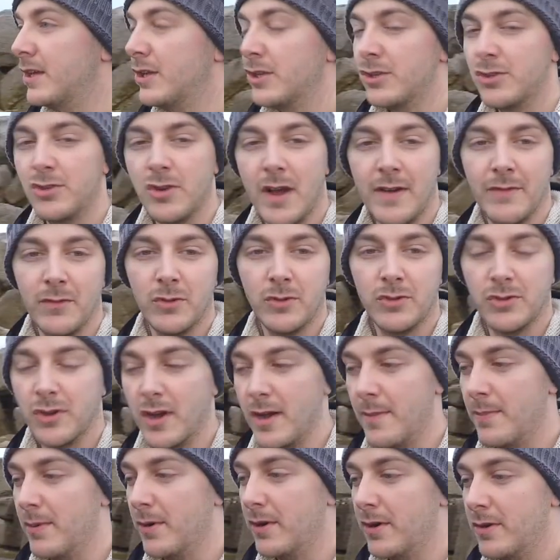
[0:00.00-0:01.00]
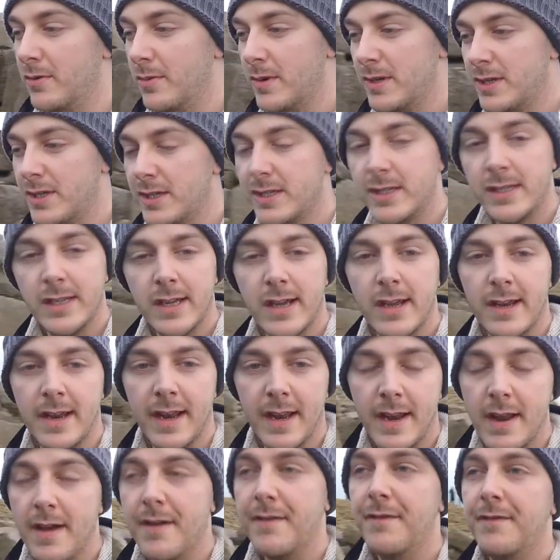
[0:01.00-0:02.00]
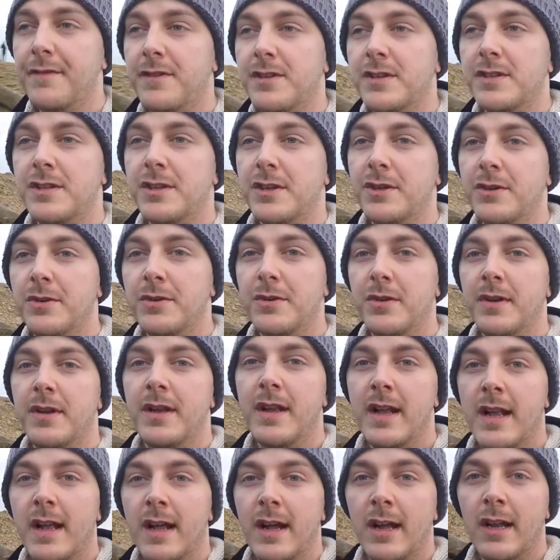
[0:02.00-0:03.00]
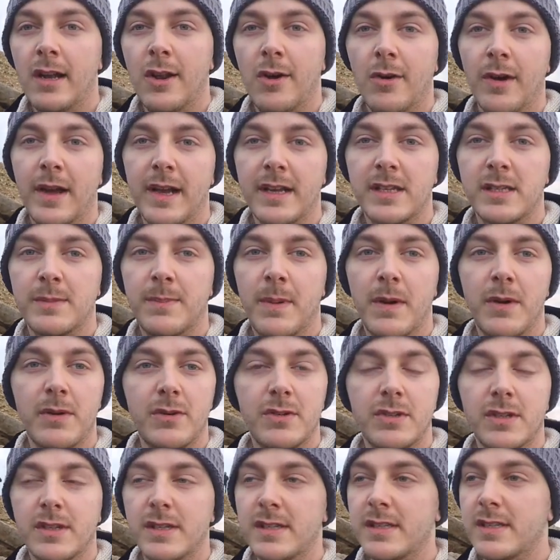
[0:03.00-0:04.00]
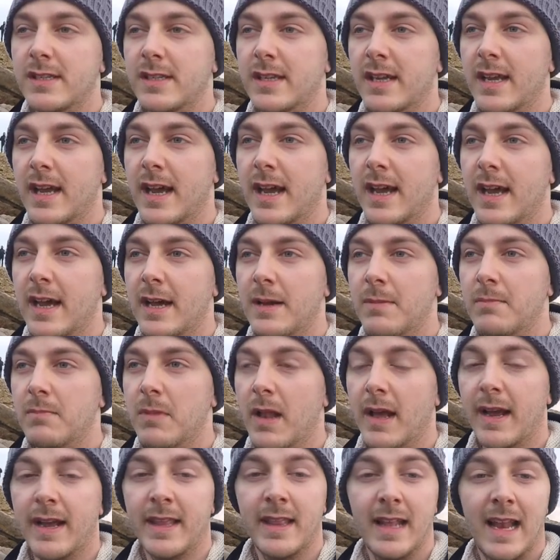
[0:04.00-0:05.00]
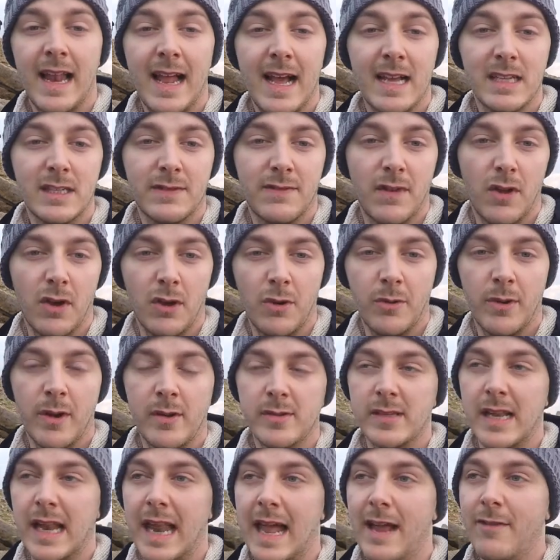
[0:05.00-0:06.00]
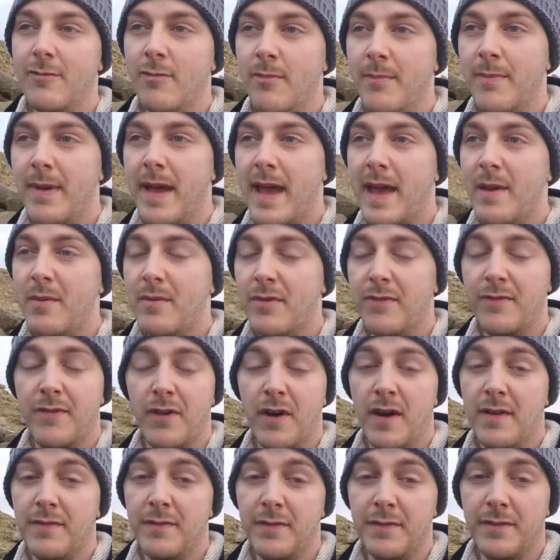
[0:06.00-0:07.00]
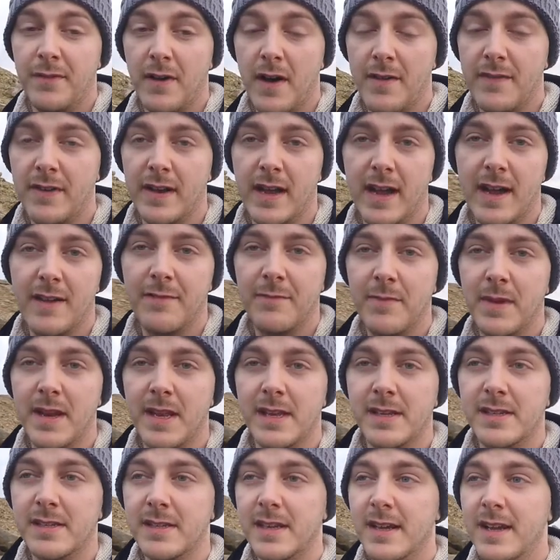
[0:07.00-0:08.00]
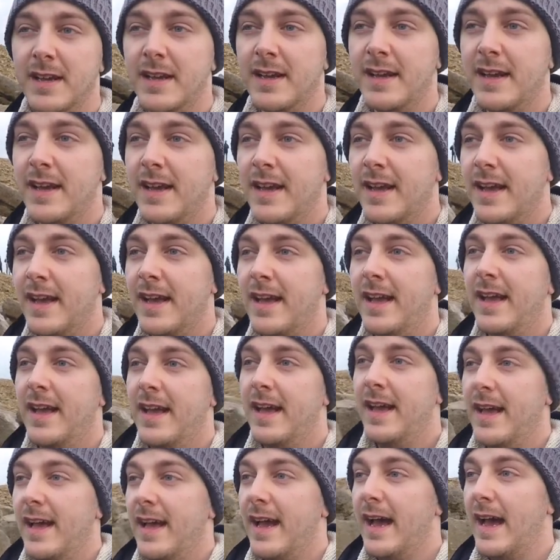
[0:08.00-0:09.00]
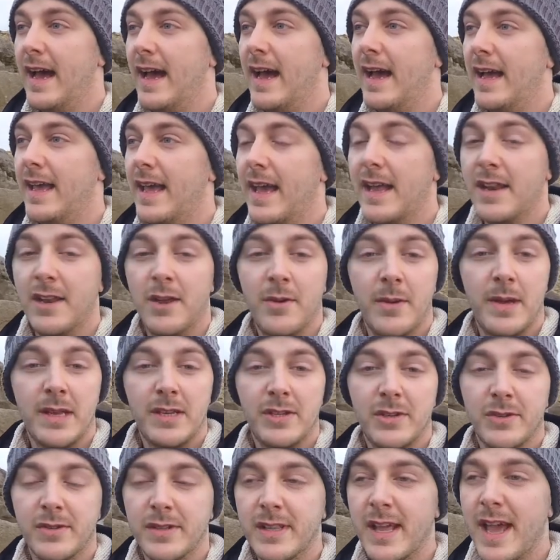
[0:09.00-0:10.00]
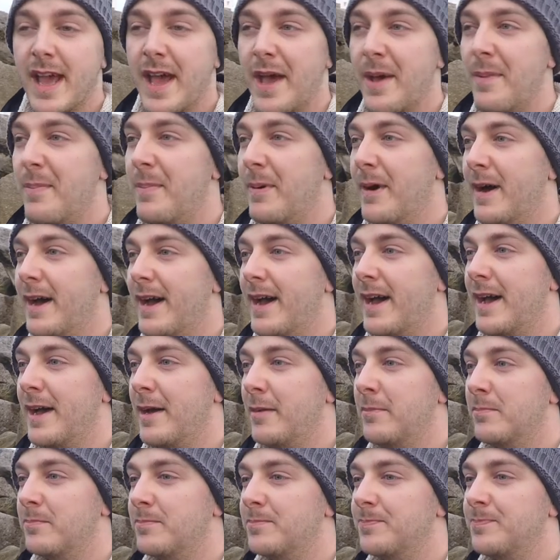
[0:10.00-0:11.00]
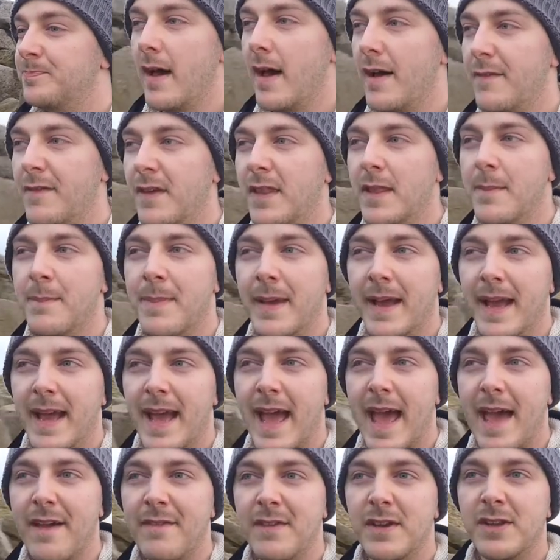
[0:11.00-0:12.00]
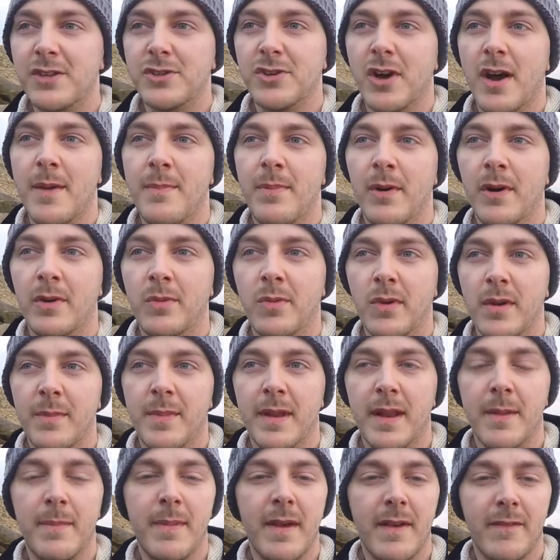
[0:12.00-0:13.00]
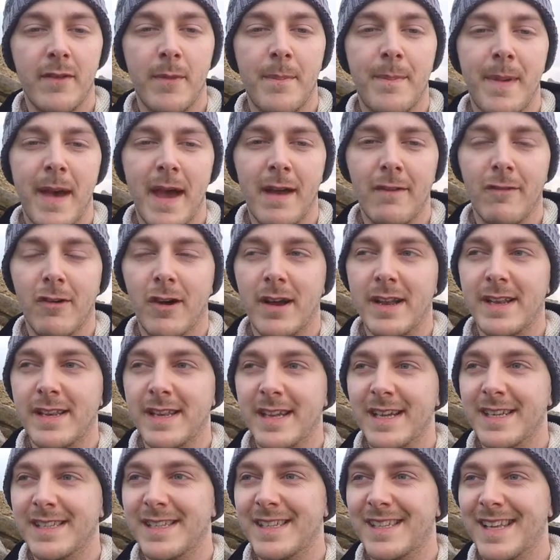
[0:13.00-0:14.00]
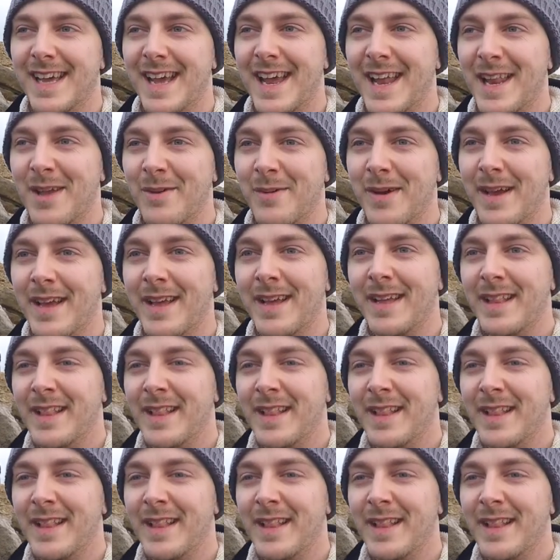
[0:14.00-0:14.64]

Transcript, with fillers: travel tripod, which is sturdy enough to do long exposures. Um, like in the last vlog when I was at Ladram Bay, it was fine for five and a half minutes. Uh, yeah, no issues there, but um, I think the bigger, heavier tripod would have been a bit of a better idea today anyway.